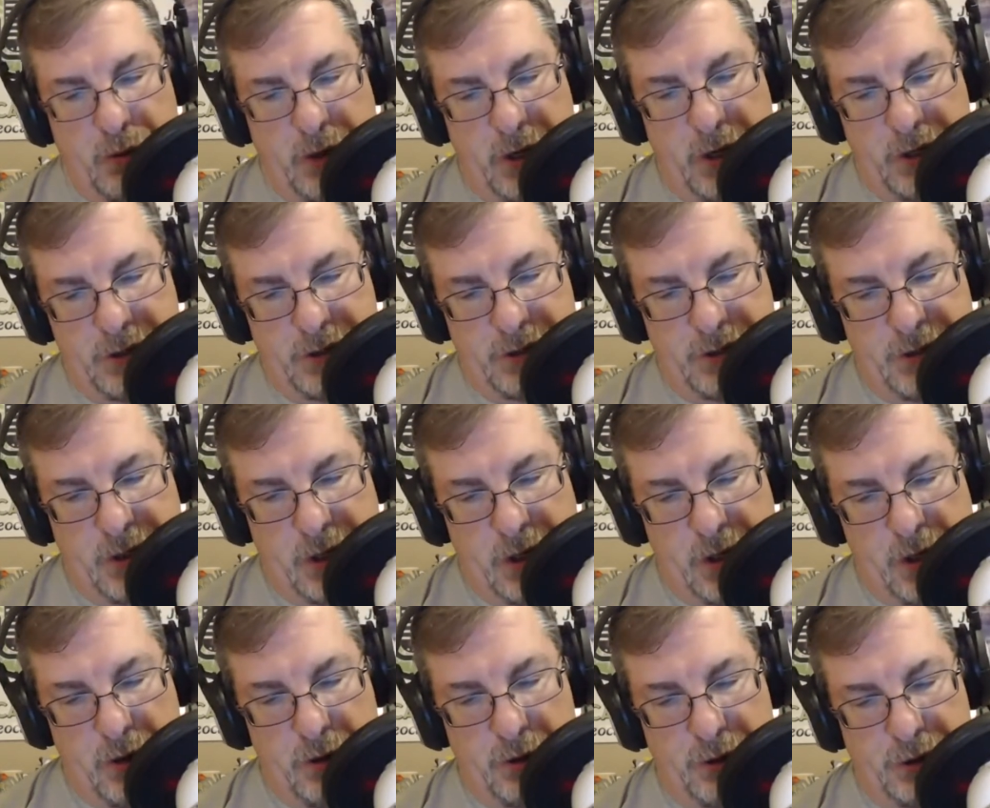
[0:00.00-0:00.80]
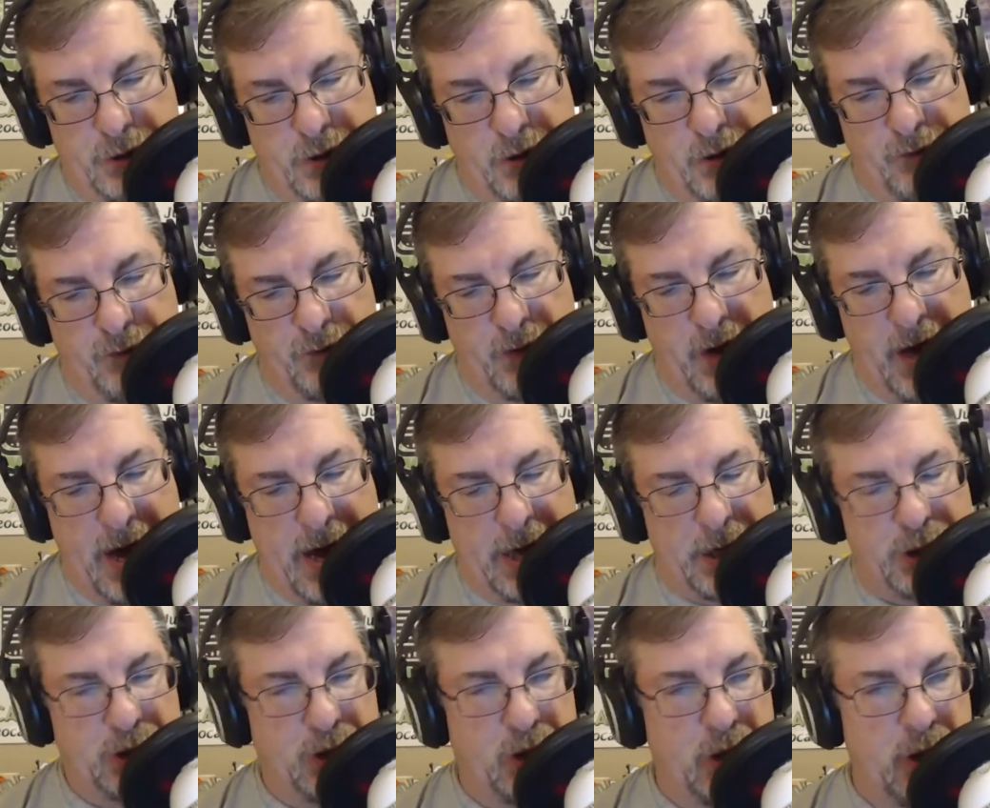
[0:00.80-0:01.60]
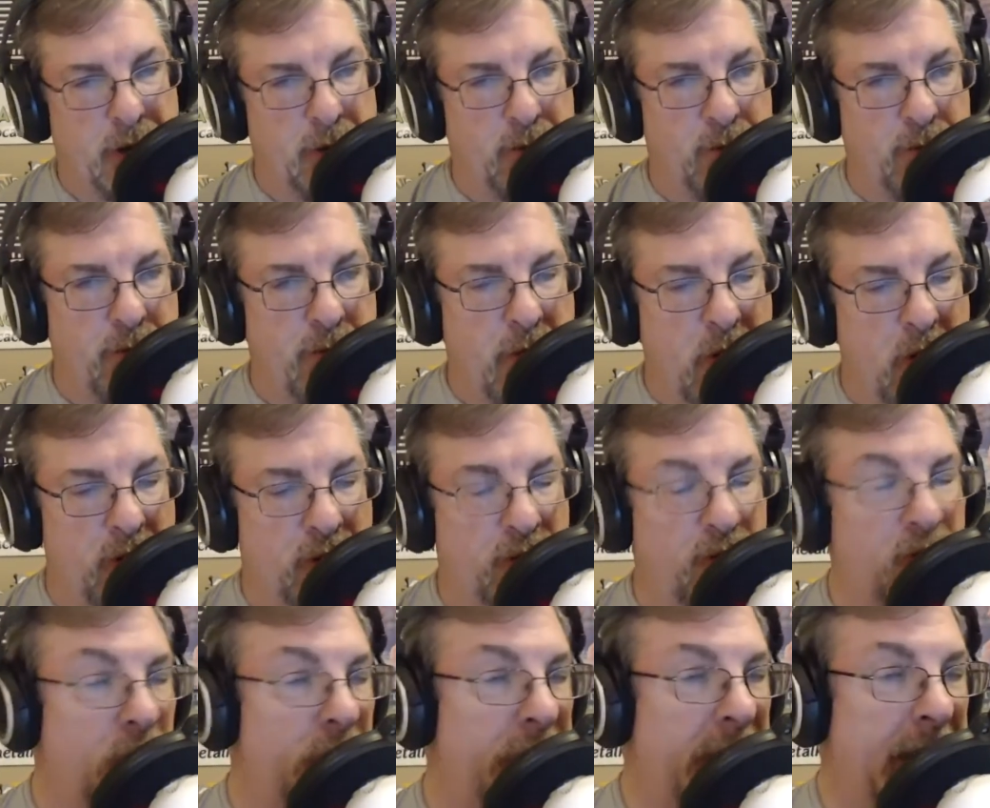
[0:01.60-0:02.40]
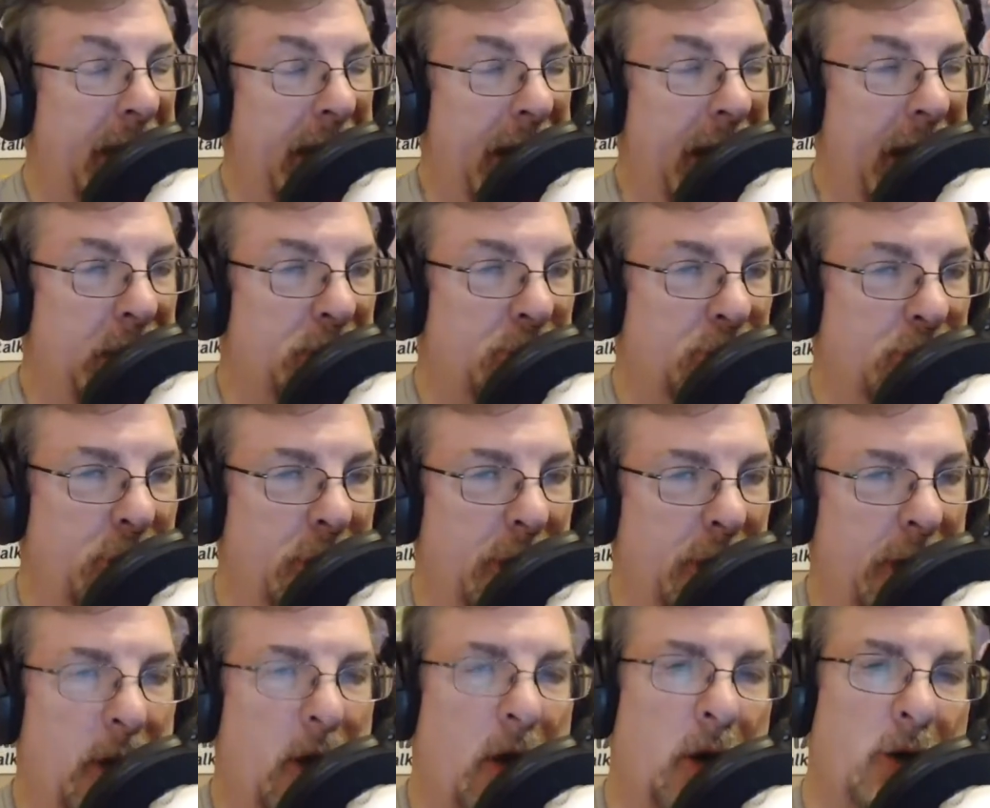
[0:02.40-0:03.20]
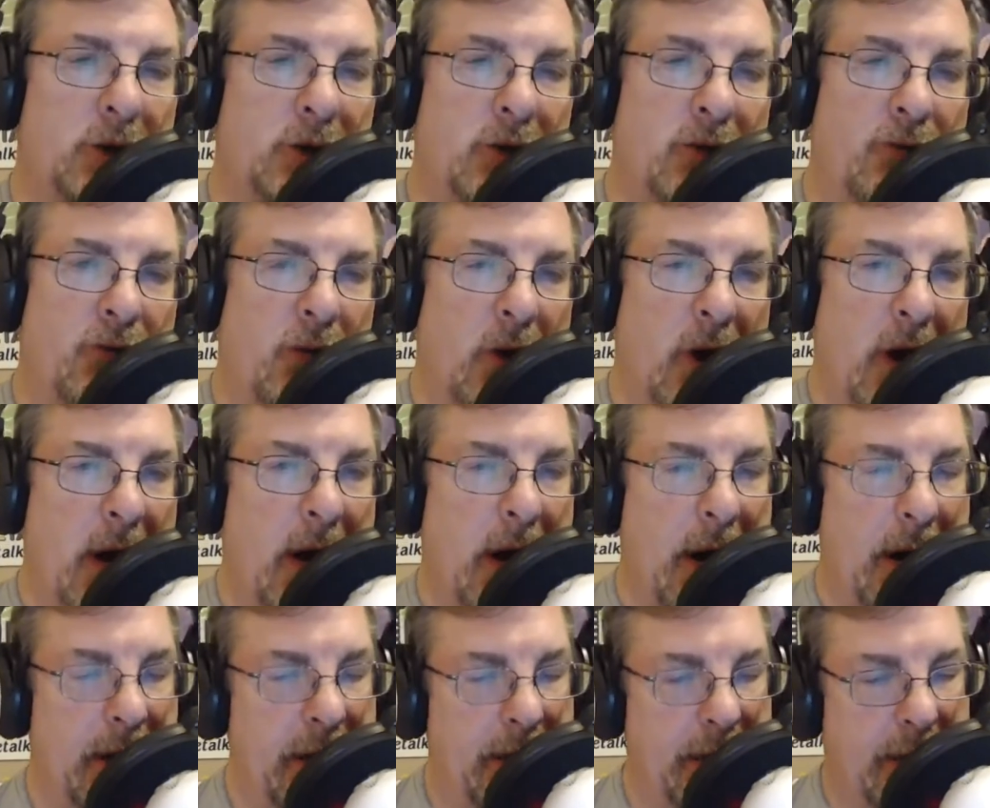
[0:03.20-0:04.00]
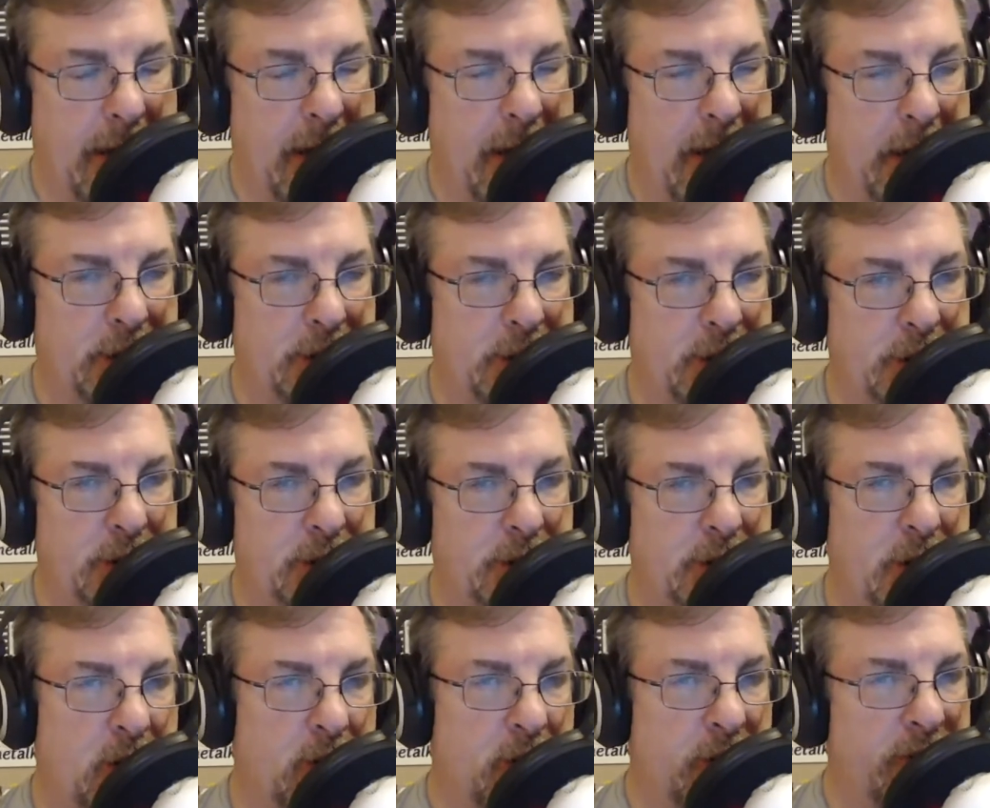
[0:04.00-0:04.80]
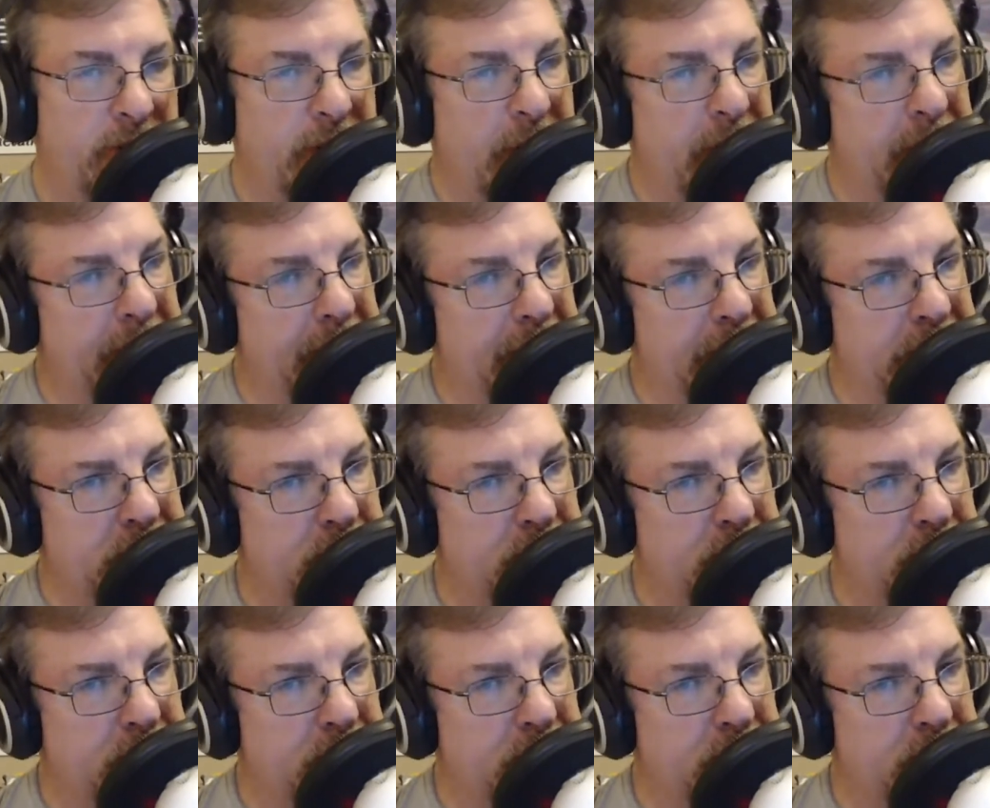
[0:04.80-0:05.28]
Is the use of Cachely both for caching and also for hiding caches. So we've kind of got some